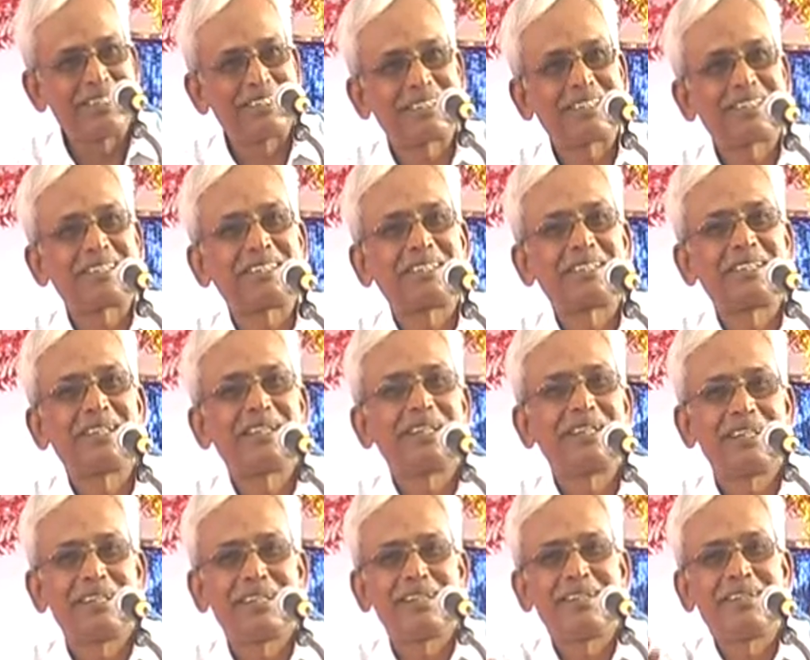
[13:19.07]
this,
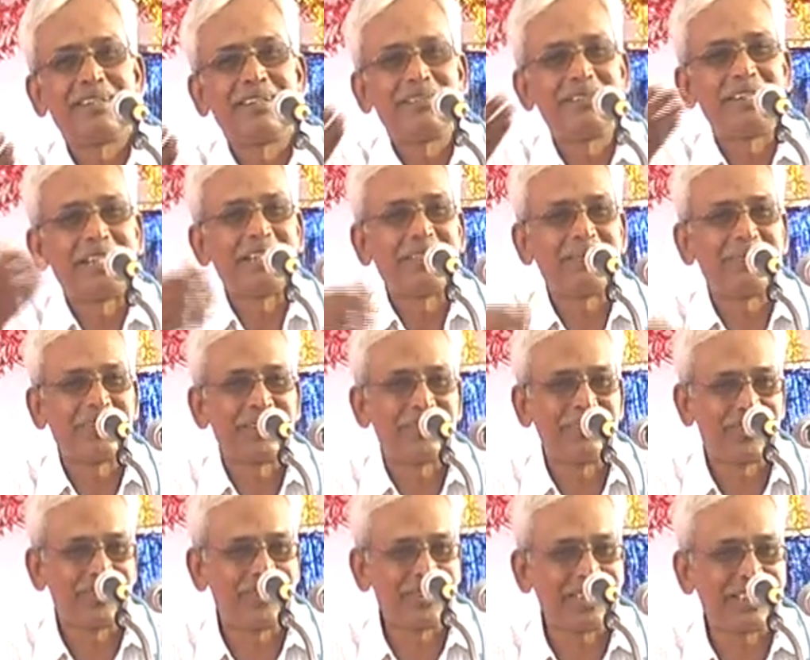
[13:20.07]
waiting for
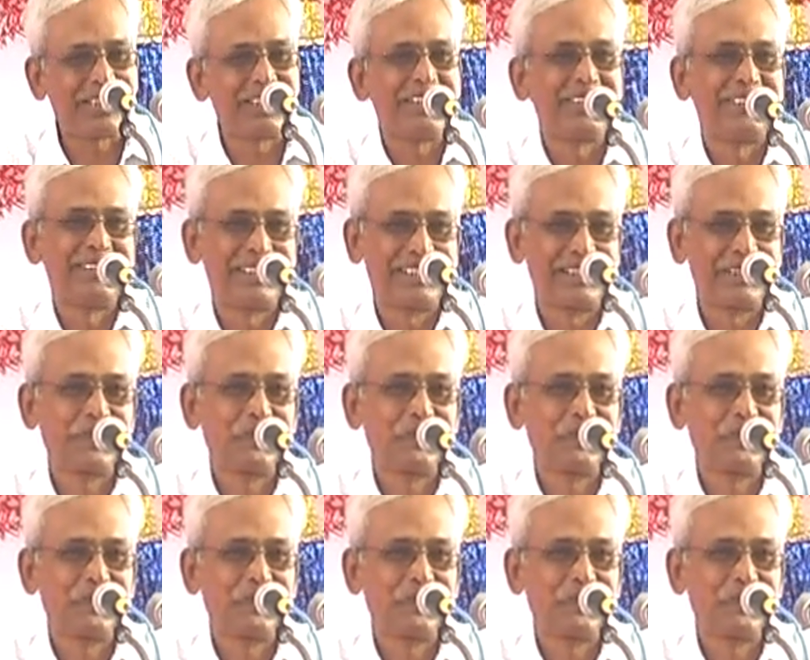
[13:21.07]
your question now.